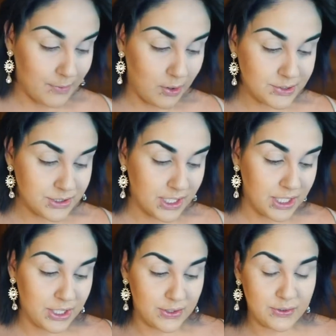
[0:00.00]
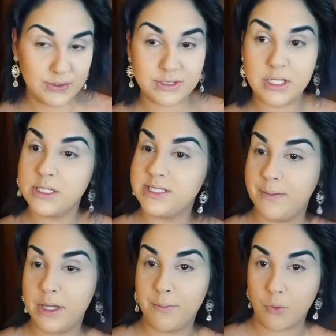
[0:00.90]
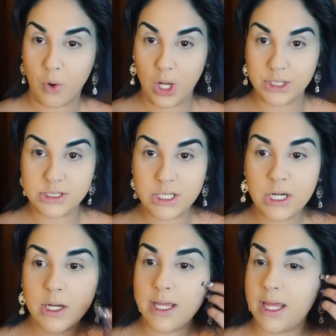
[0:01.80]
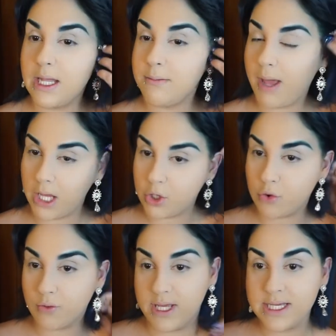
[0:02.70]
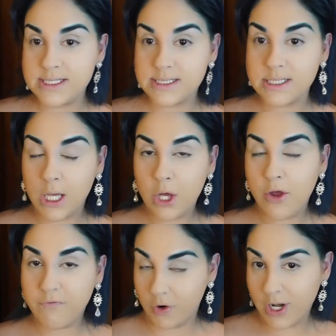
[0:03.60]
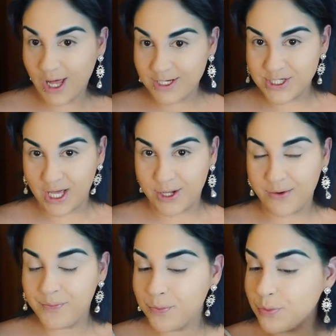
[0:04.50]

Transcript: I'm also going to use some of the bronzer in my crease for an eyeshadow.